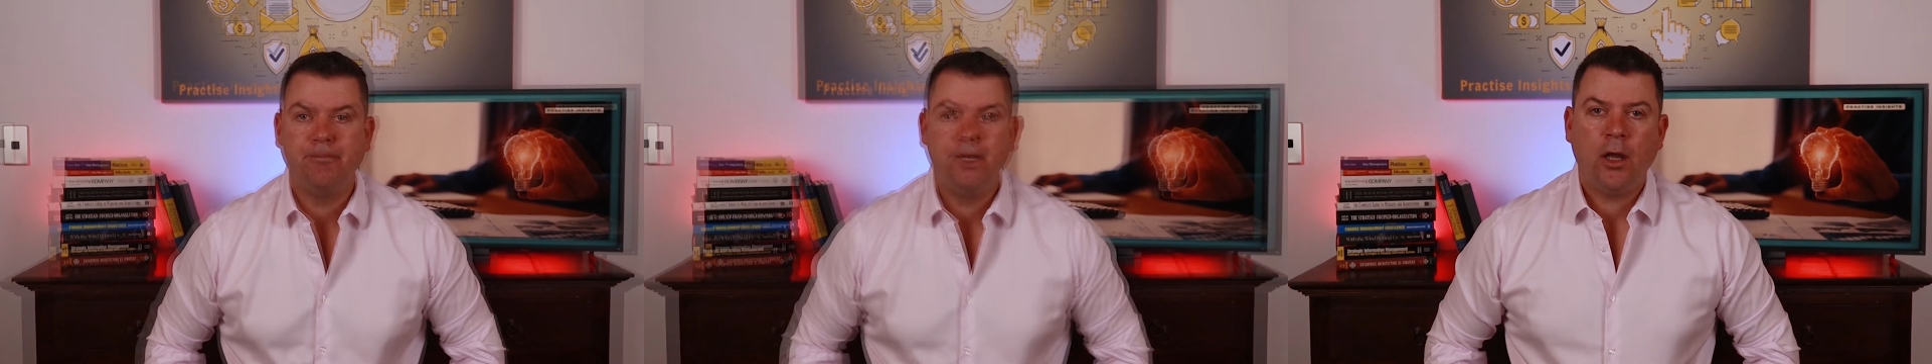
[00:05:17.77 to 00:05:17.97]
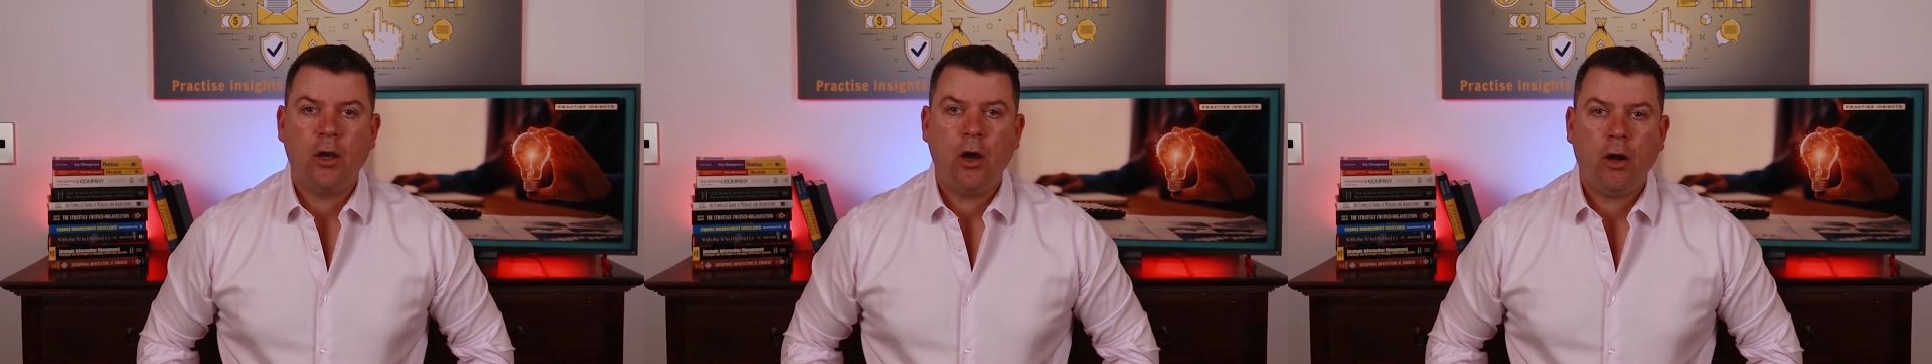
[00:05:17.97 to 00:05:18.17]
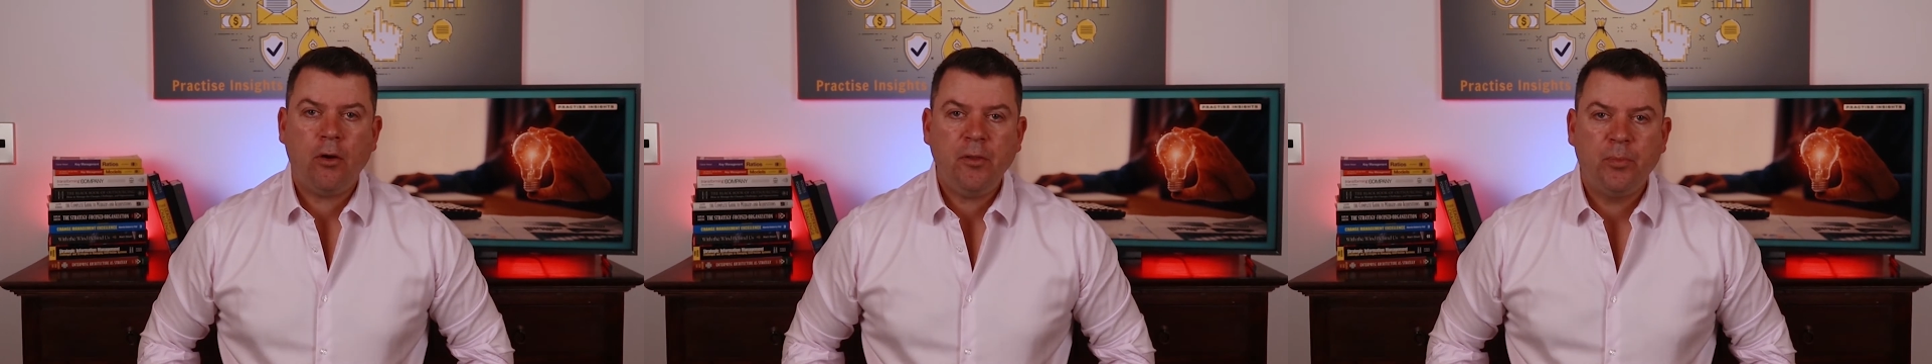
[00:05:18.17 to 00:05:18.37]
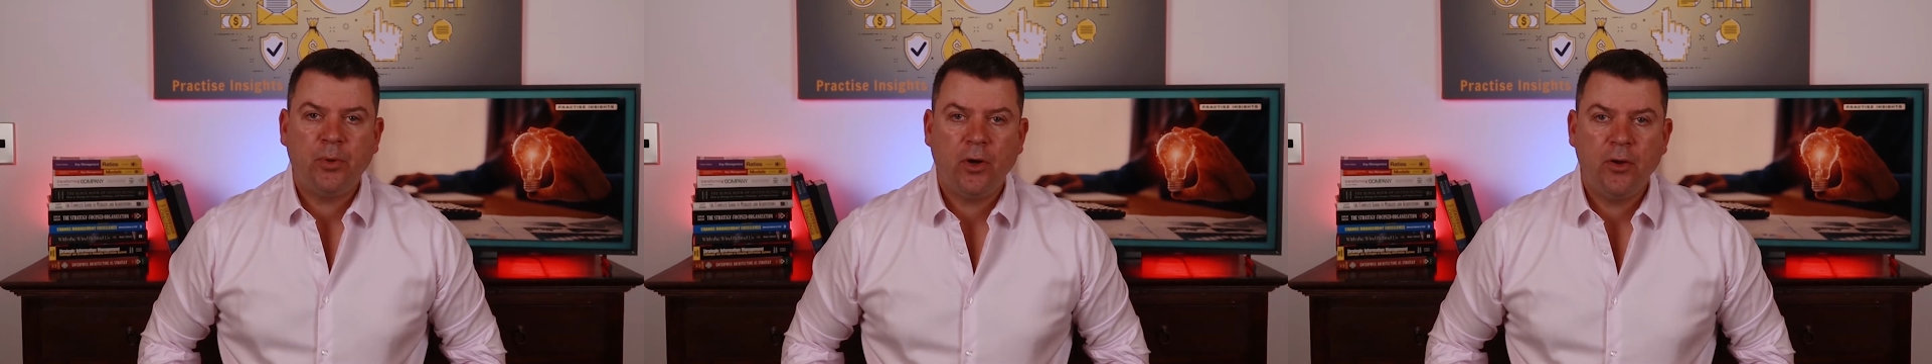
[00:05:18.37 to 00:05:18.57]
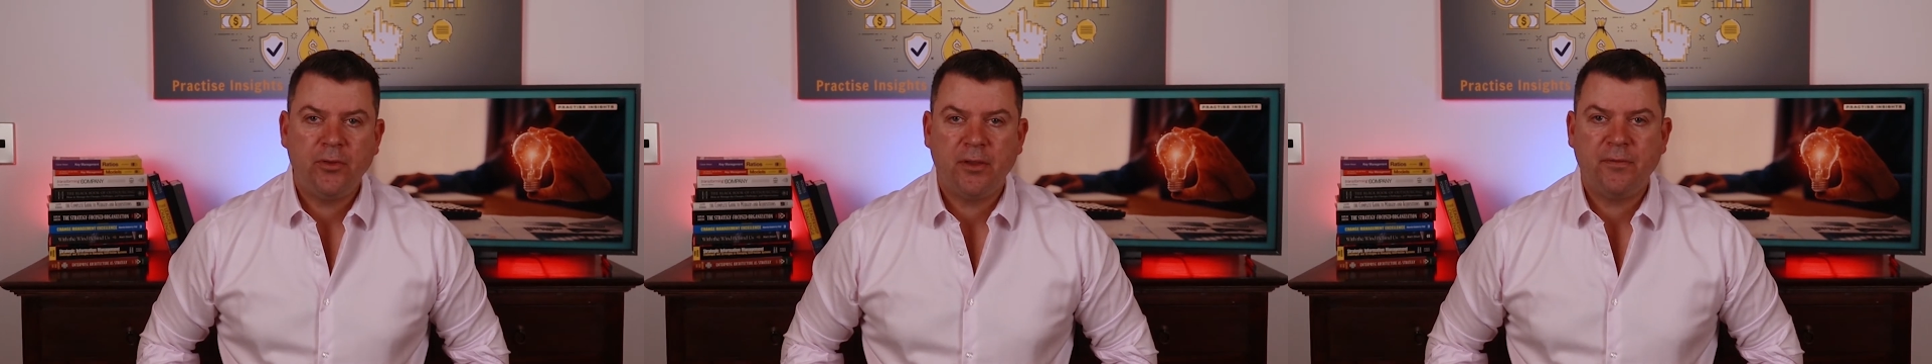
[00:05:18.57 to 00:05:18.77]
Now, Kotter's
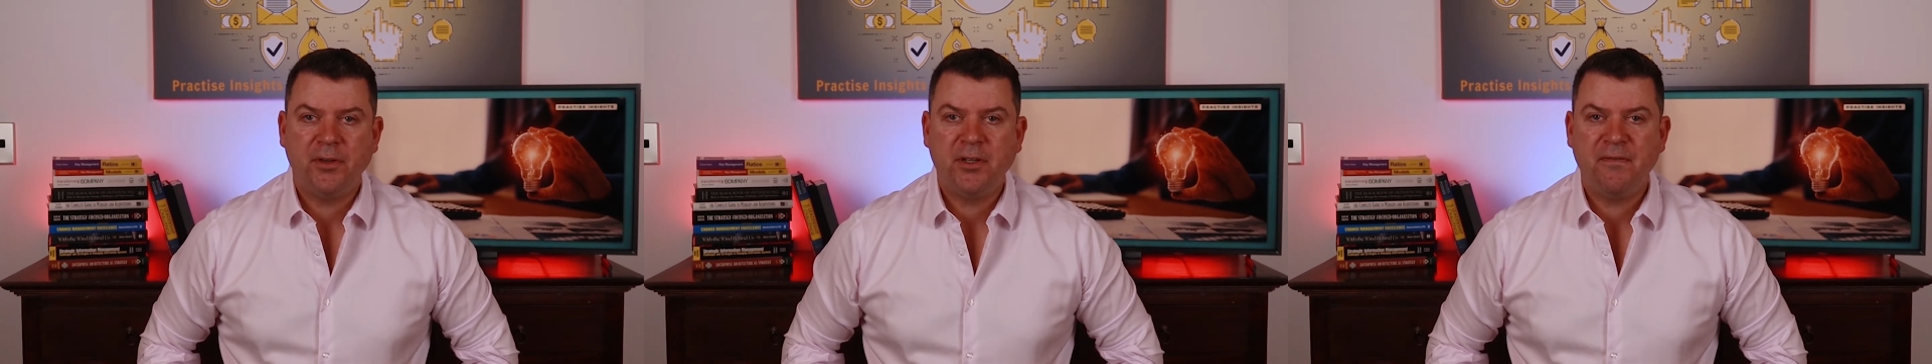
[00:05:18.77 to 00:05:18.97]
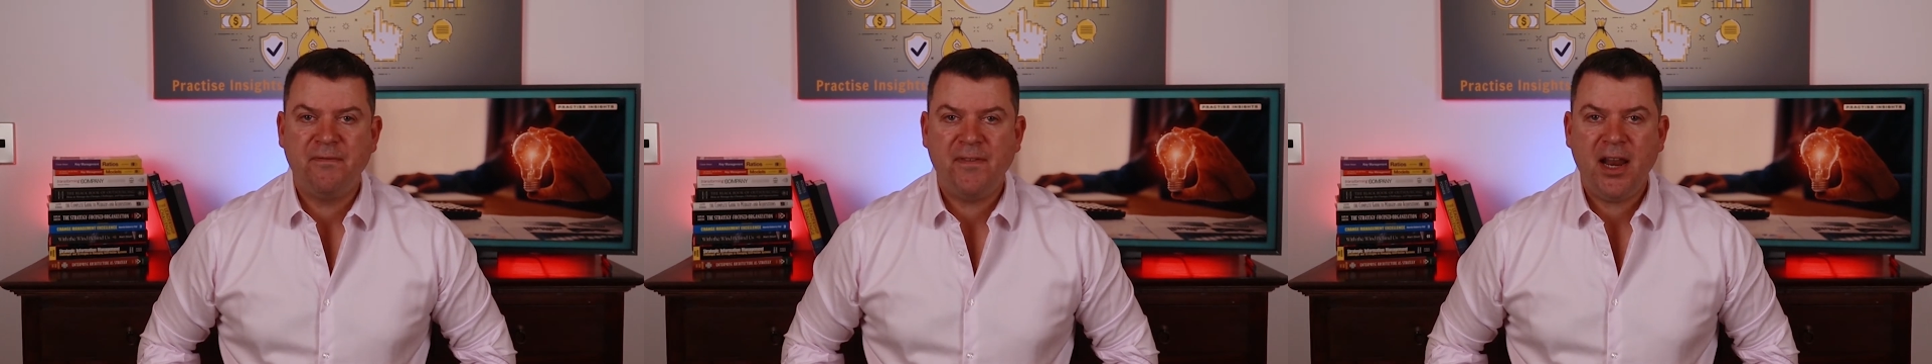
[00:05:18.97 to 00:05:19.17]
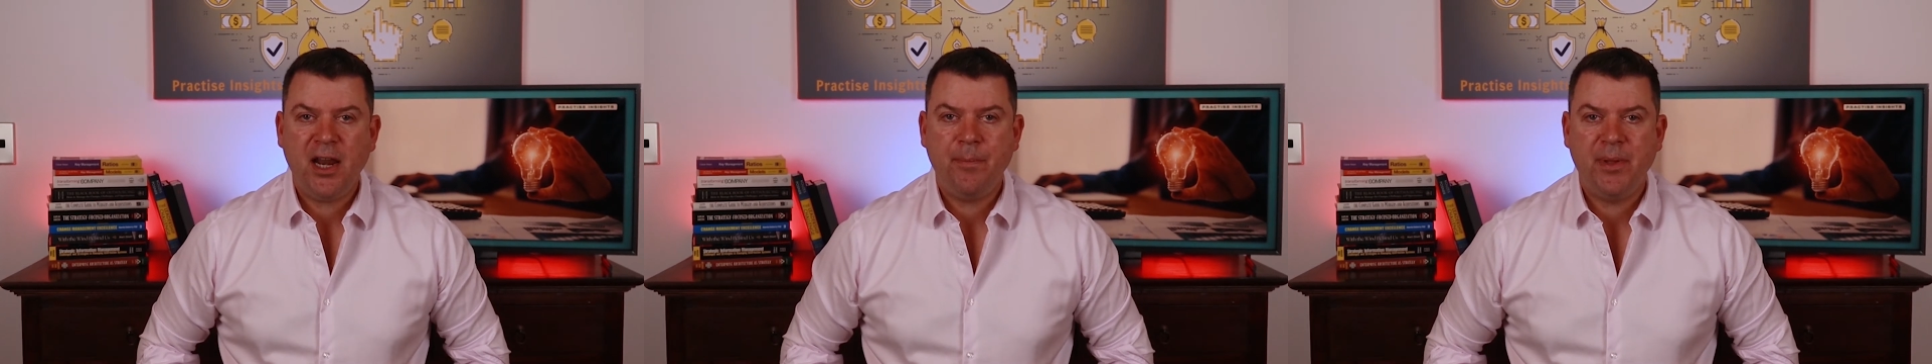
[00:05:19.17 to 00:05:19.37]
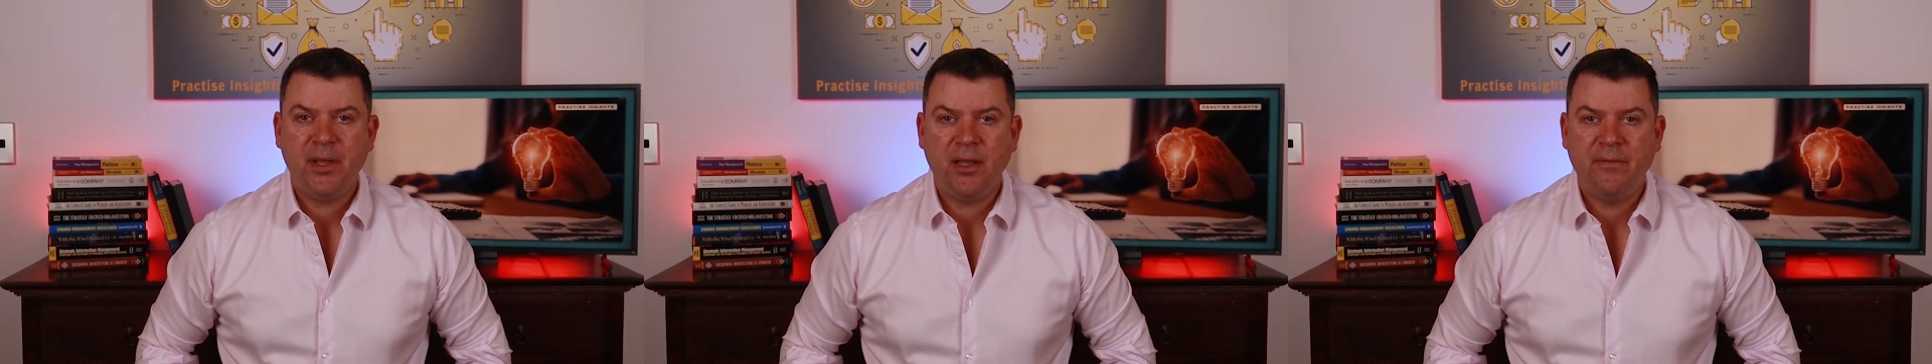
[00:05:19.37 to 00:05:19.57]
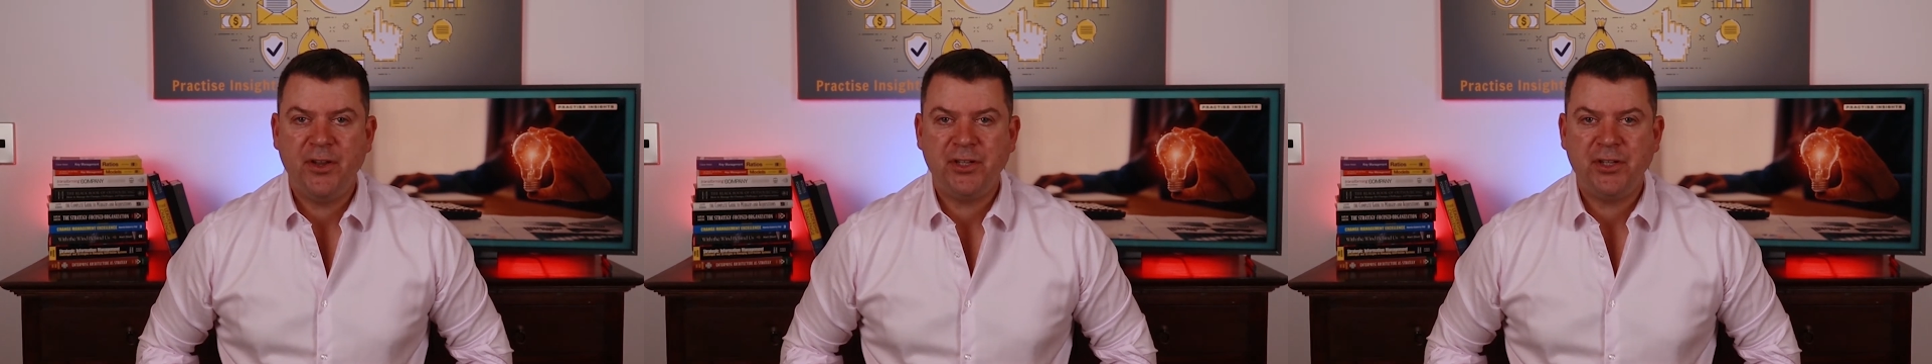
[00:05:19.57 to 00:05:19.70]
process for developing a